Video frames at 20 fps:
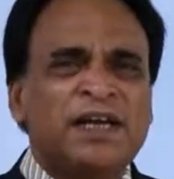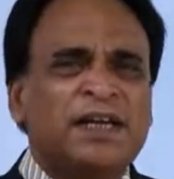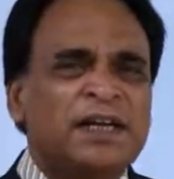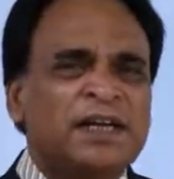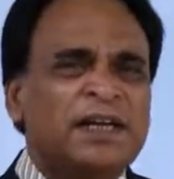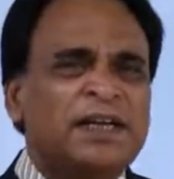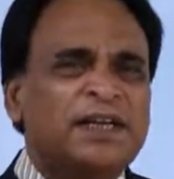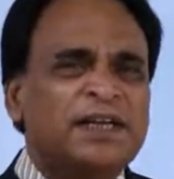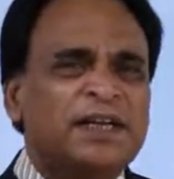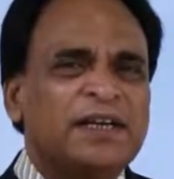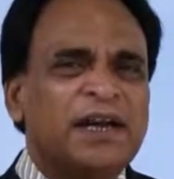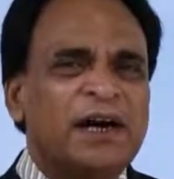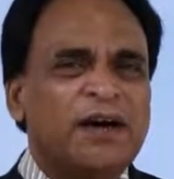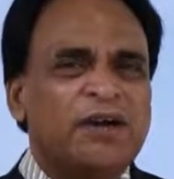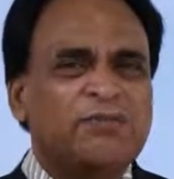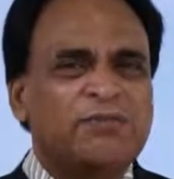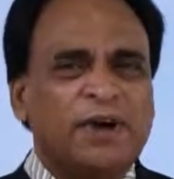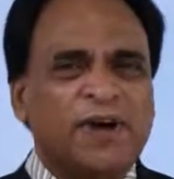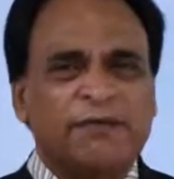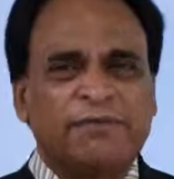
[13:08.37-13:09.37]
creating
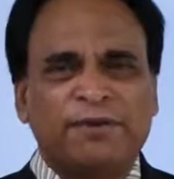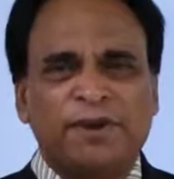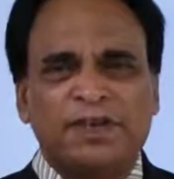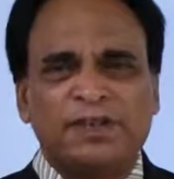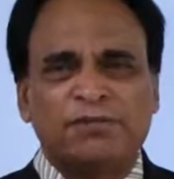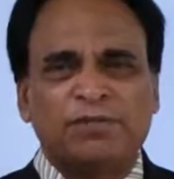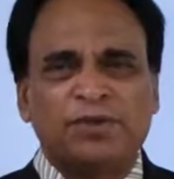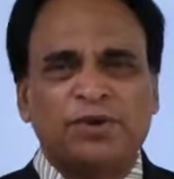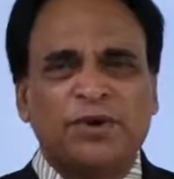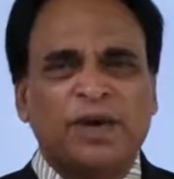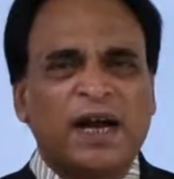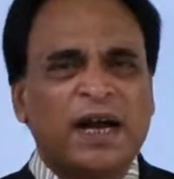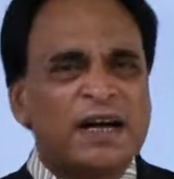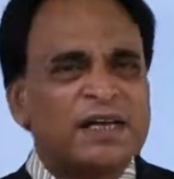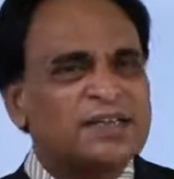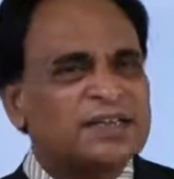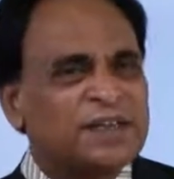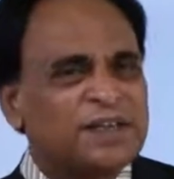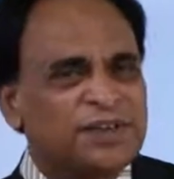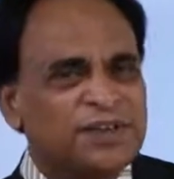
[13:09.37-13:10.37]
on Facebook
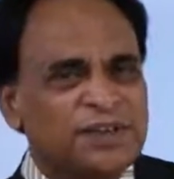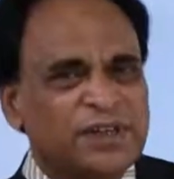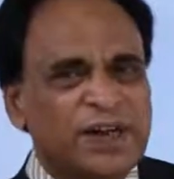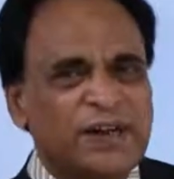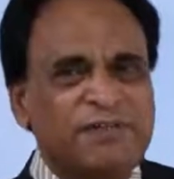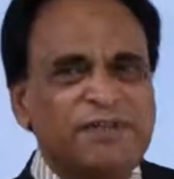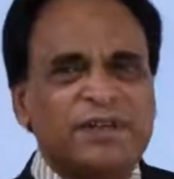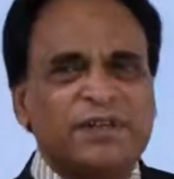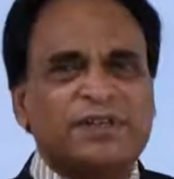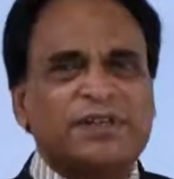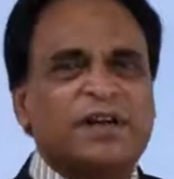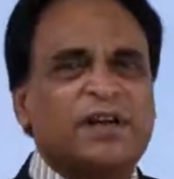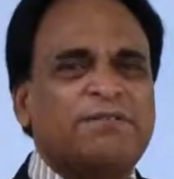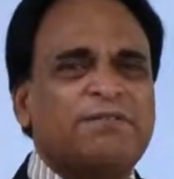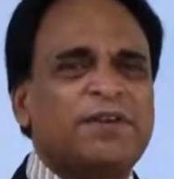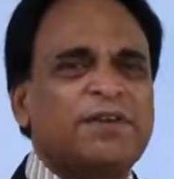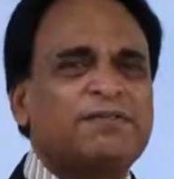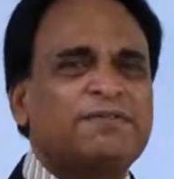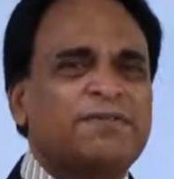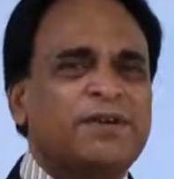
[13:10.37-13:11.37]
ads and driving
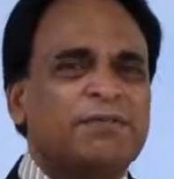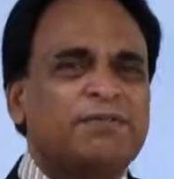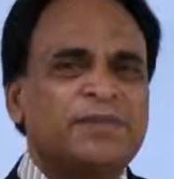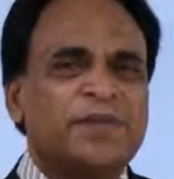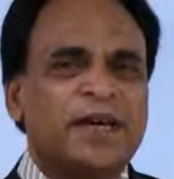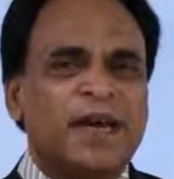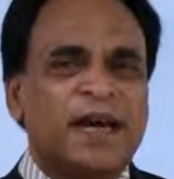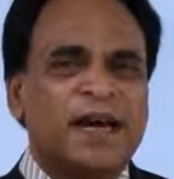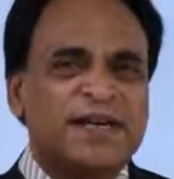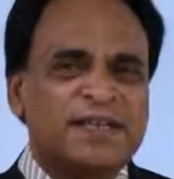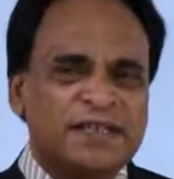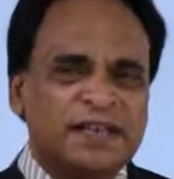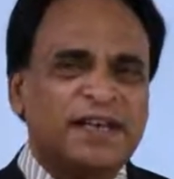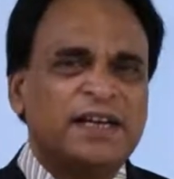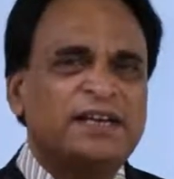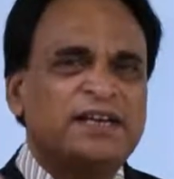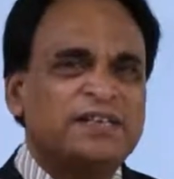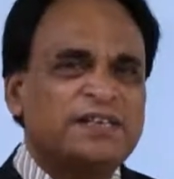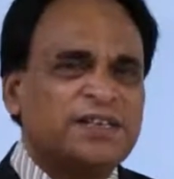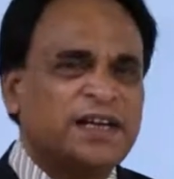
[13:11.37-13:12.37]
traffic from the ads
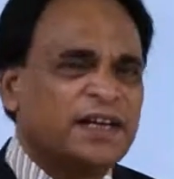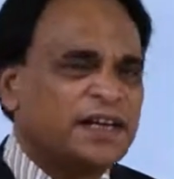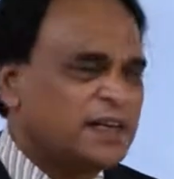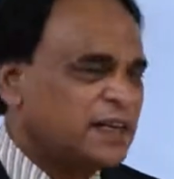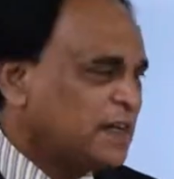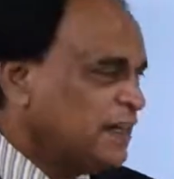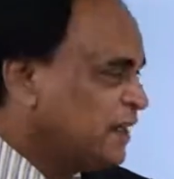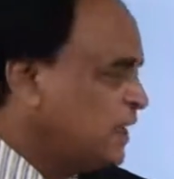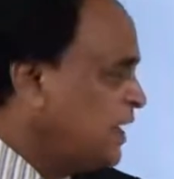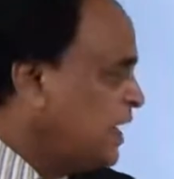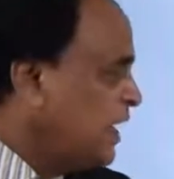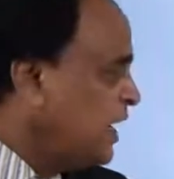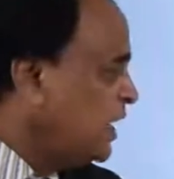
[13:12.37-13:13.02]
instantly.